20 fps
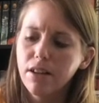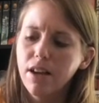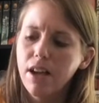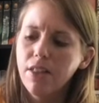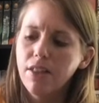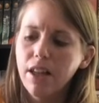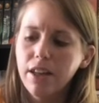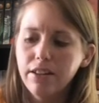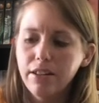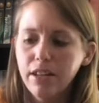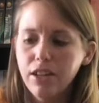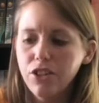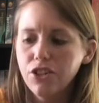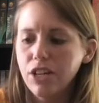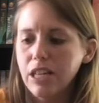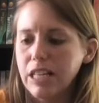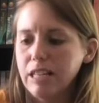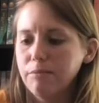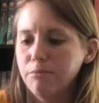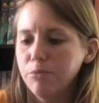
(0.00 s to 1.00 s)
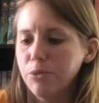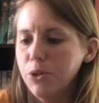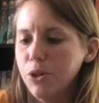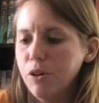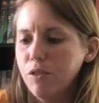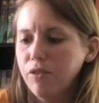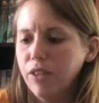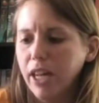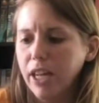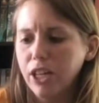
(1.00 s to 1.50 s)
The ninjas
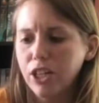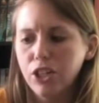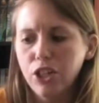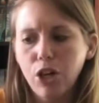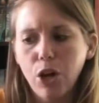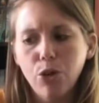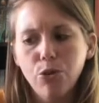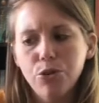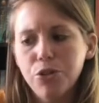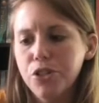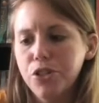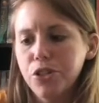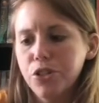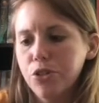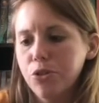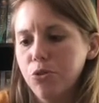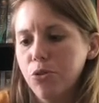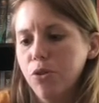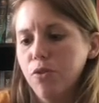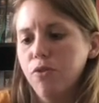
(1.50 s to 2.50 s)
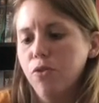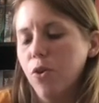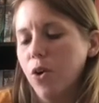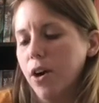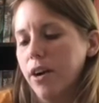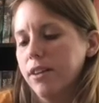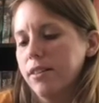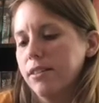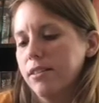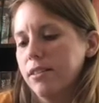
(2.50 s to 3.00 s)
moved like ghosts through the
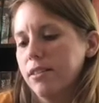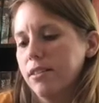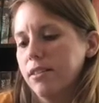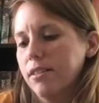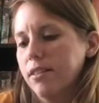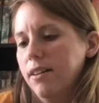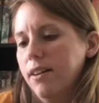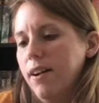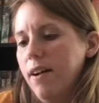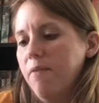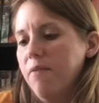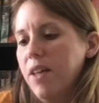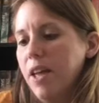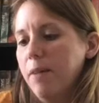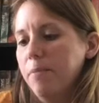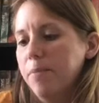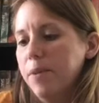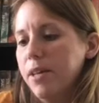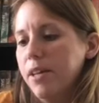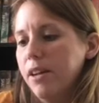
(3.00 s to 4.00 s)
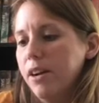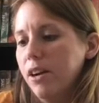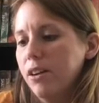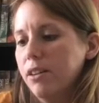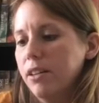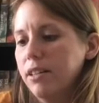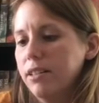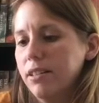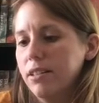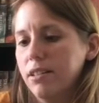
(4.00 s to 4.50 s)
forest. They appeared
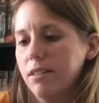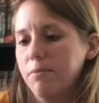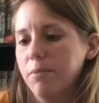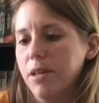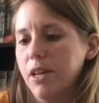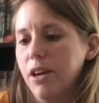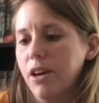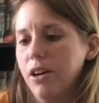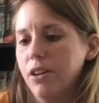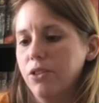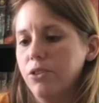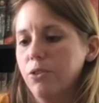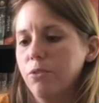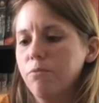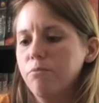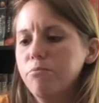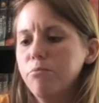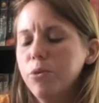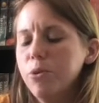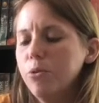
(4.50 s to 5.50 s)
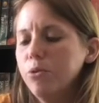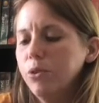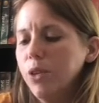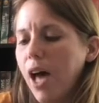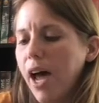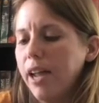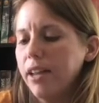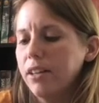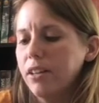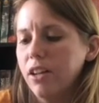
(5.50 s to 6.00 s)
and disappeared through
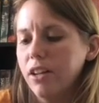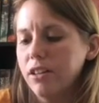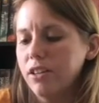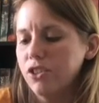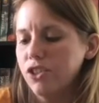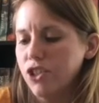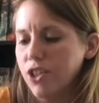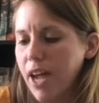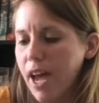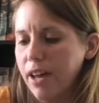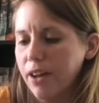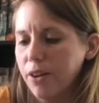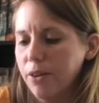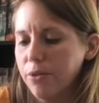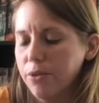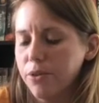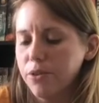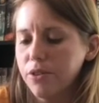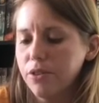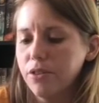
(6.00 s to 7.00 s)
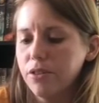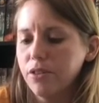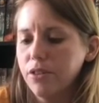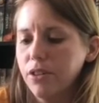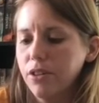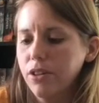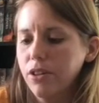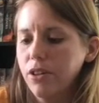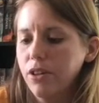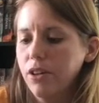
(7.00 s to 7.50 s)
moonlight and shadows.
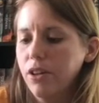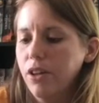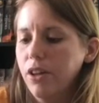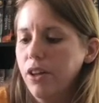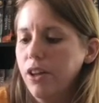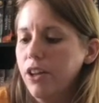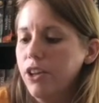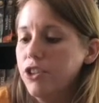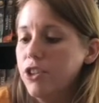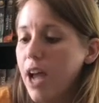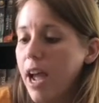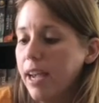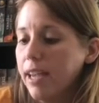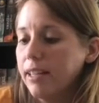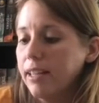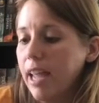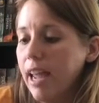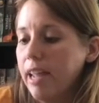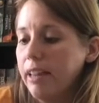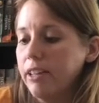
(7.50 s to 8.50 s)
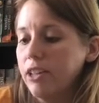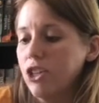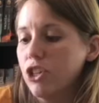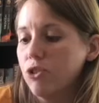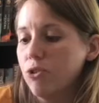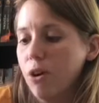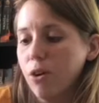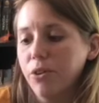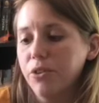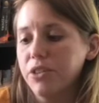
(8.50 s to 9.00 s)
Jack and Annie
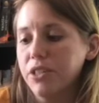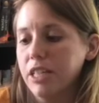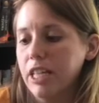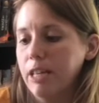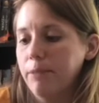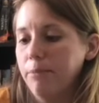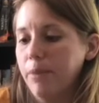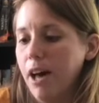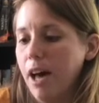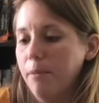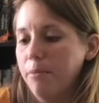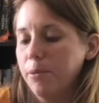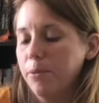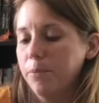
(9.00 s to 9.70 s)
struggled to keep up.